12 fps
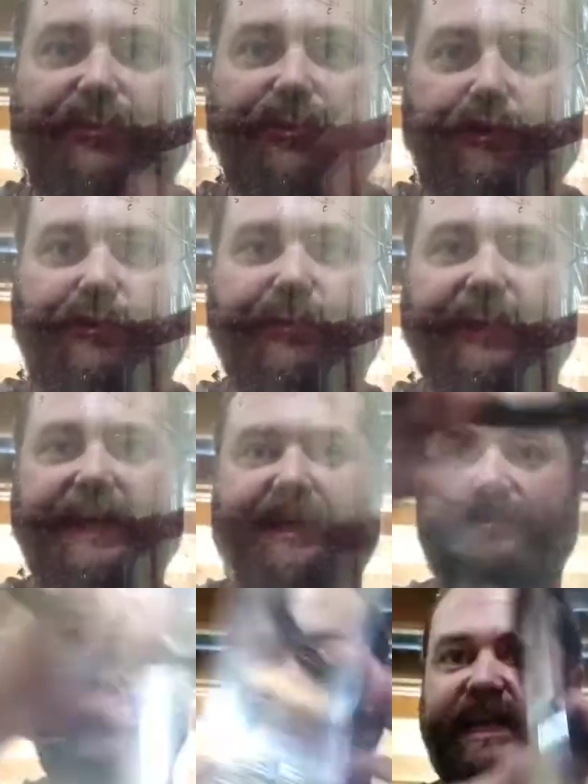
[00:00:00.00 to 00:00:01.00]

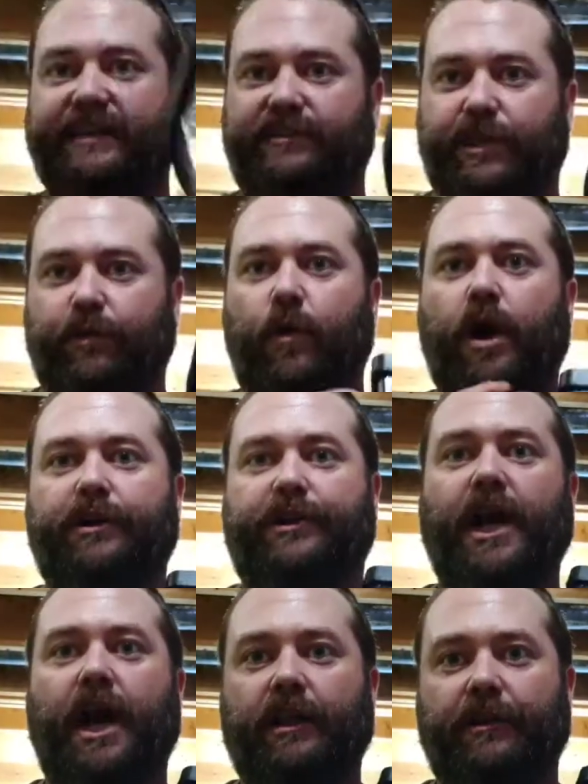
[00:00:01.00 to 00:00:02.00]
nutrients into the water
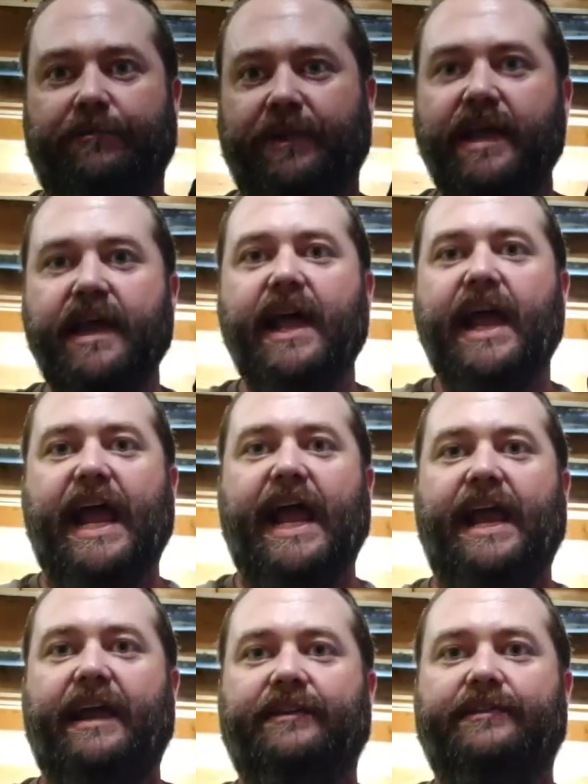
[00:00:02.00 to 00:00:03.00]
column
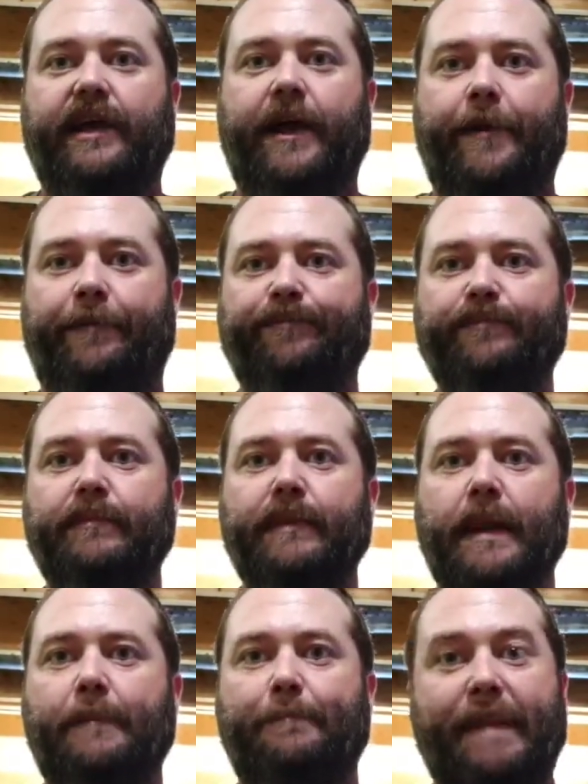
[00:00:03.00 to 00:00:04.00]
and
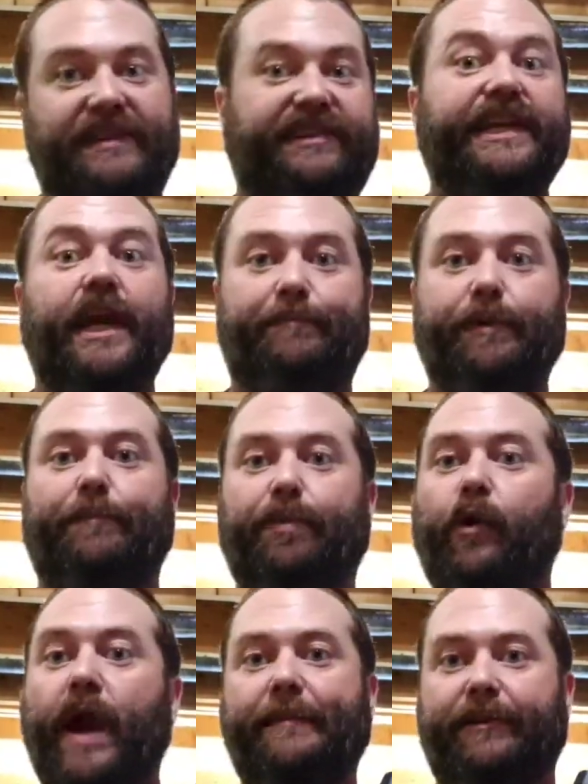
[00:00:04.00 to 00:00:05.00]
messing up your
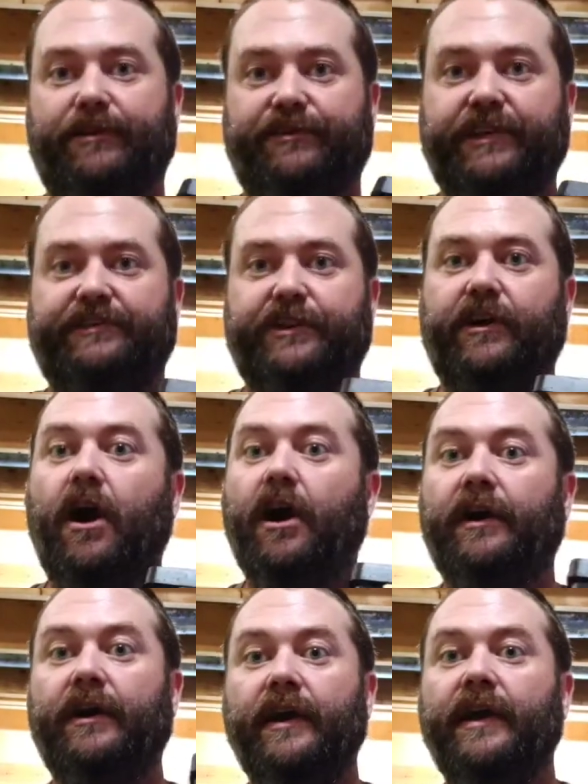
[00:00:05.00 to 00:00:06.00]
parameters. Because there
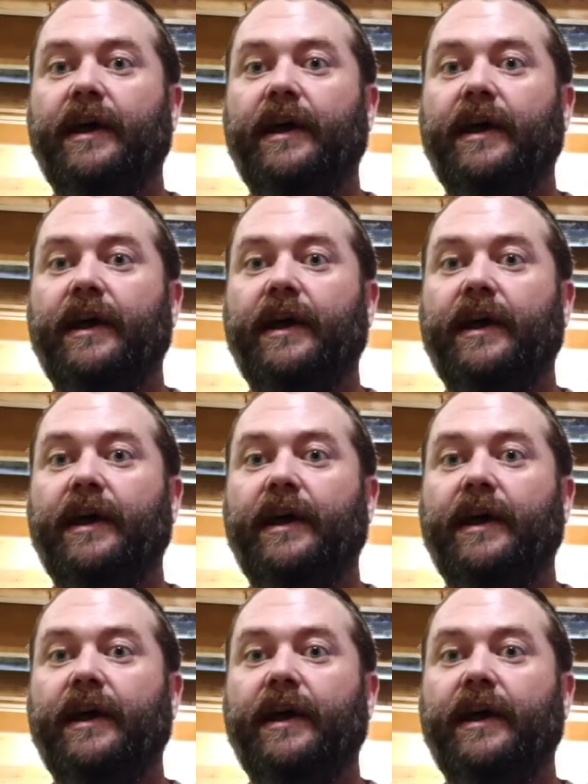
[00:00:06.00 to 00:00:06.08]
are